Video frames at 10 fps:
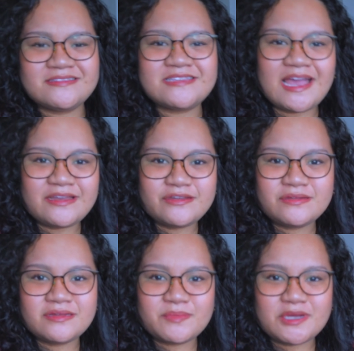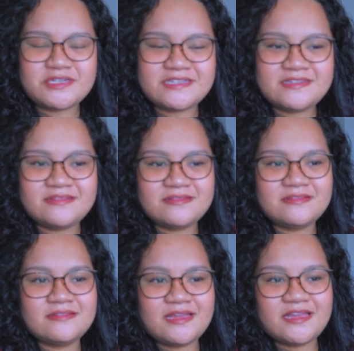sad about it.
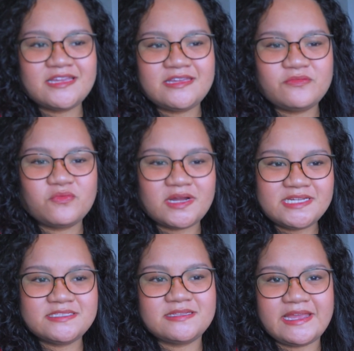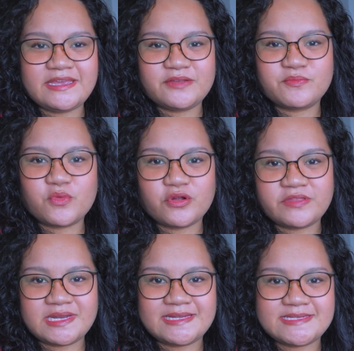I wanted to like it more
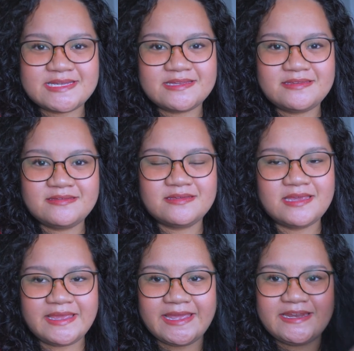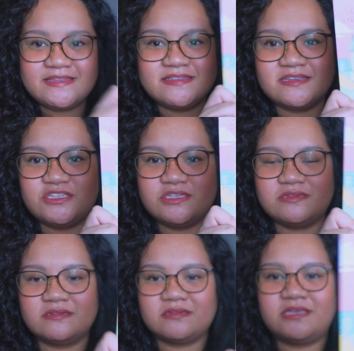than I did, and it's such
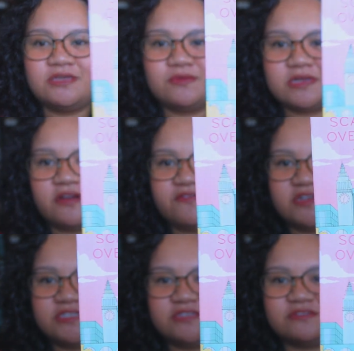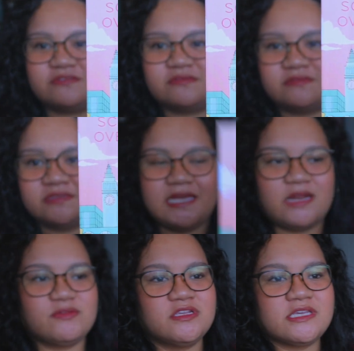a cute cover too. And I
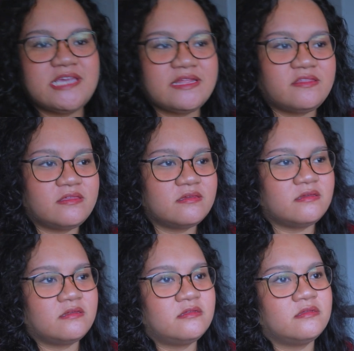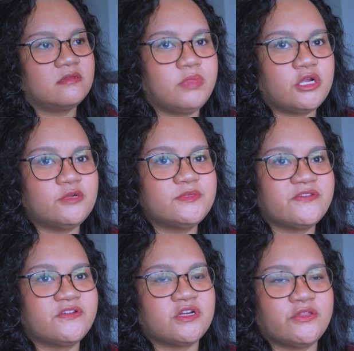was looking at the blurbs of
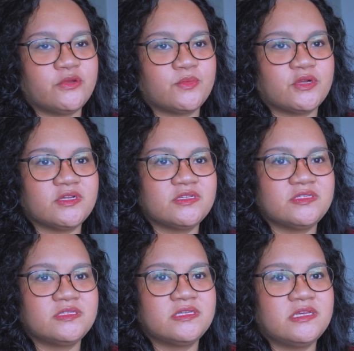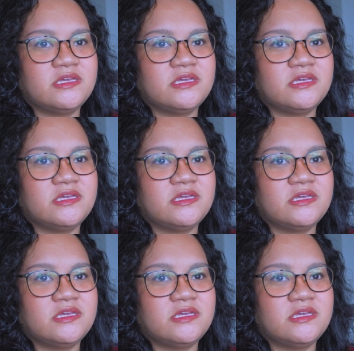her other books,